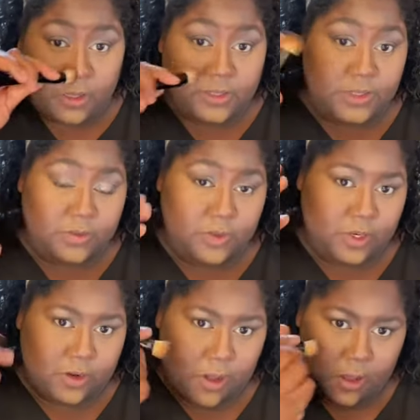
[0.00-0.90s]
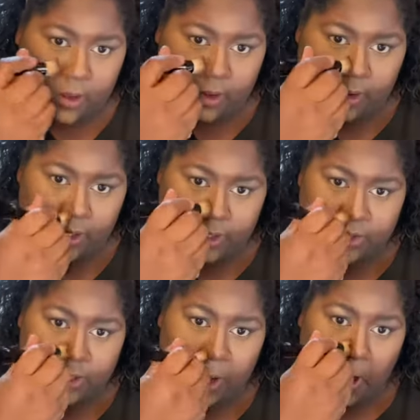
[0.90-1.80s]
so we're gonna
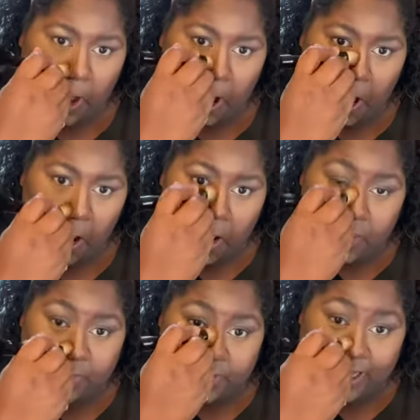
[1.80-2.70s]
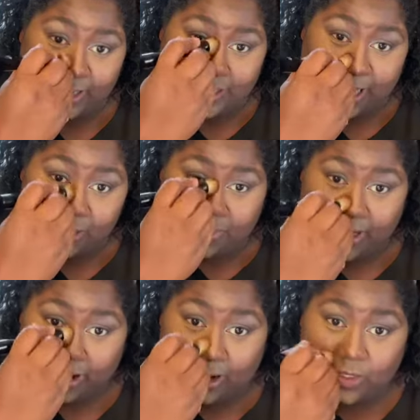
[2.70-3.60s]
actually blend out
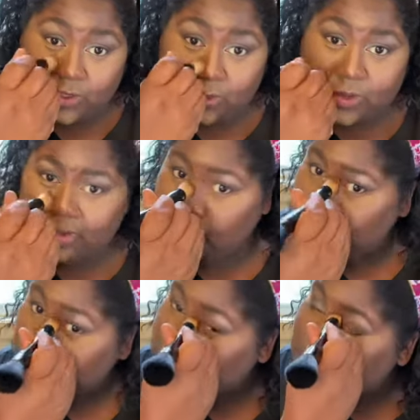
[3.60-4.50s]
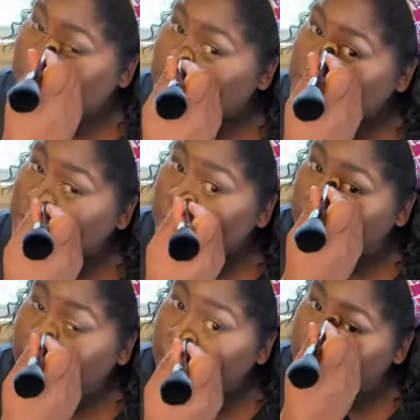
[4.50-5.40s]
my contour. That makes sense,
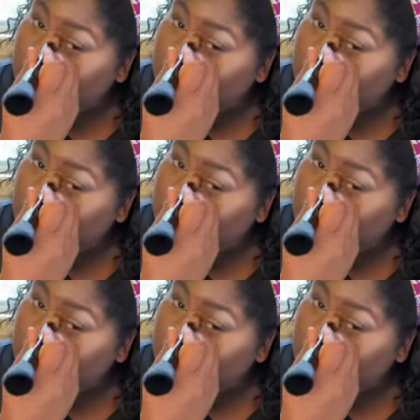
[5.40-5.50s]
right?